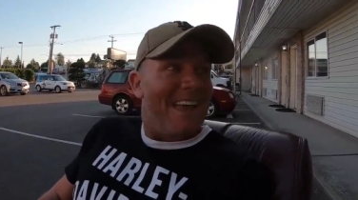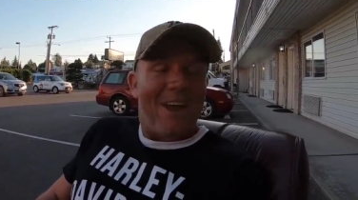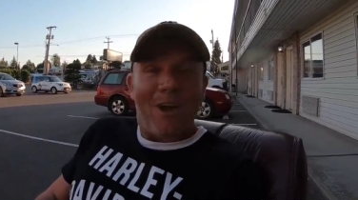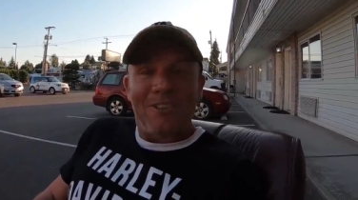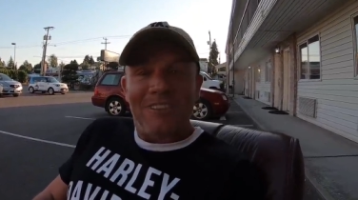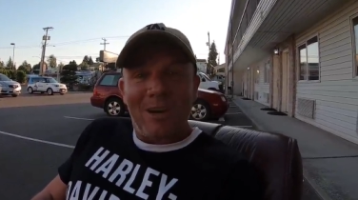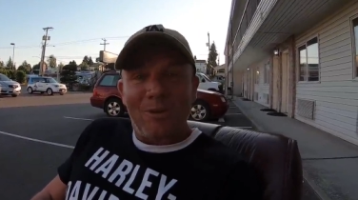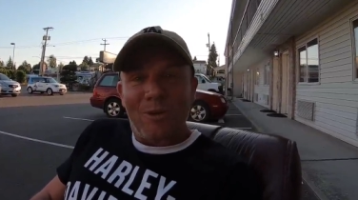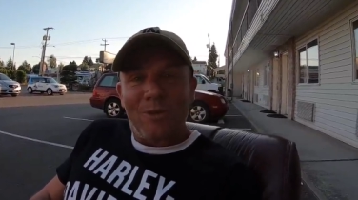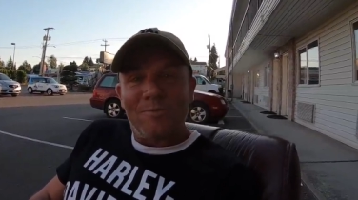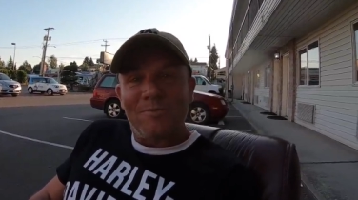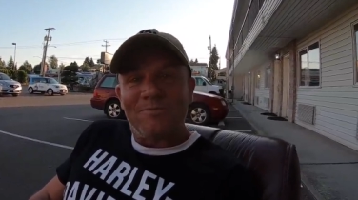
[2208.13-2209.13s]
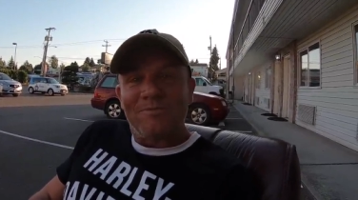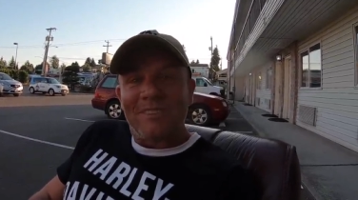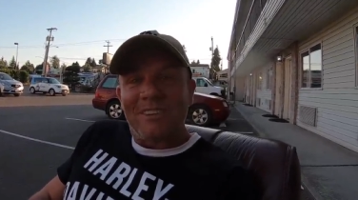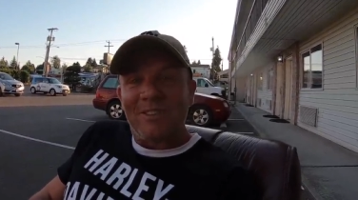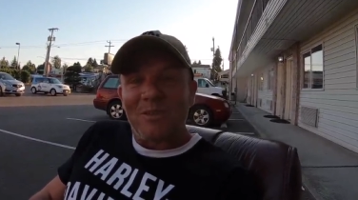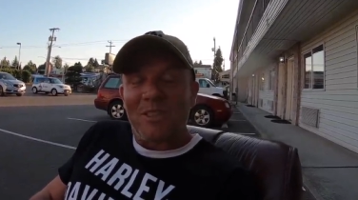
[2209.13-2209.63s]
our hotel room
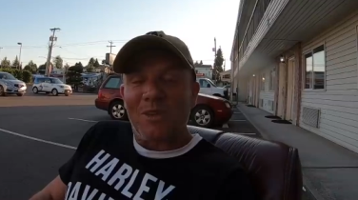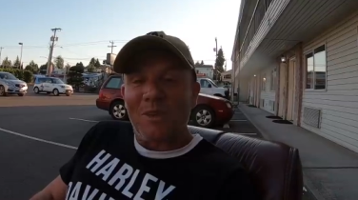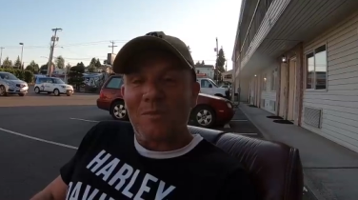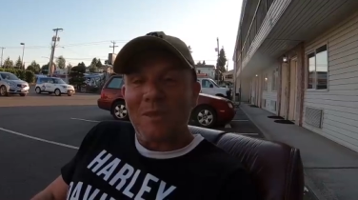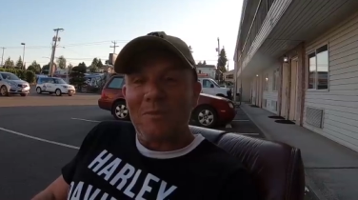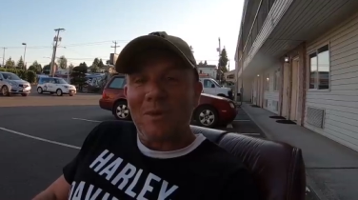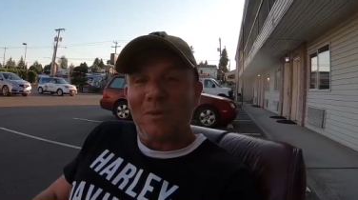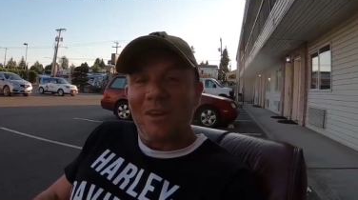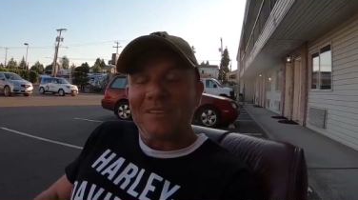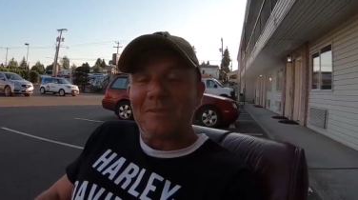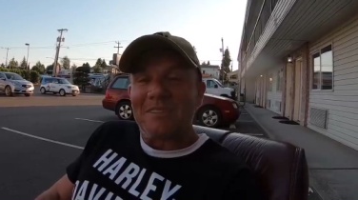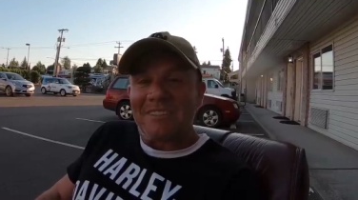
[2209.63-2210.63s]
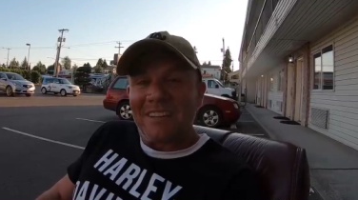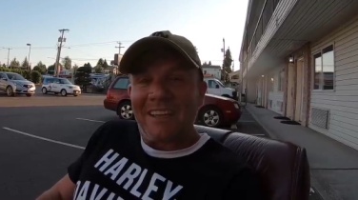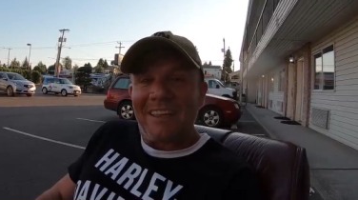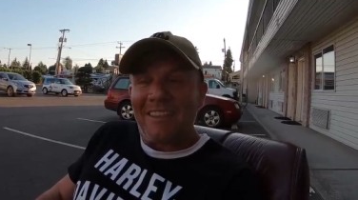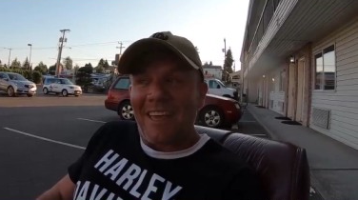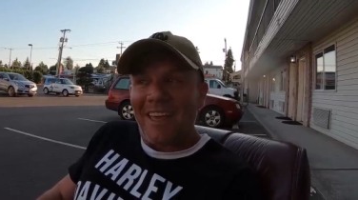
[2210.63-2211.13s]
because we thought it'd be a bit weird to be
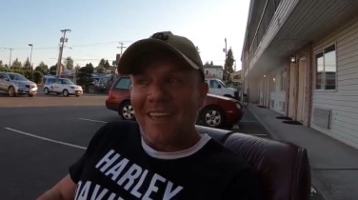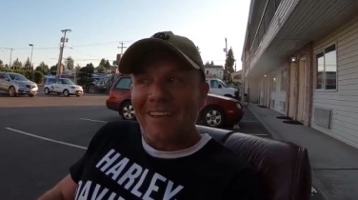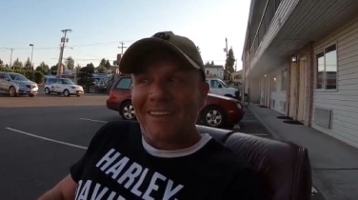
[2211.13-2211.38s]
sitting in there.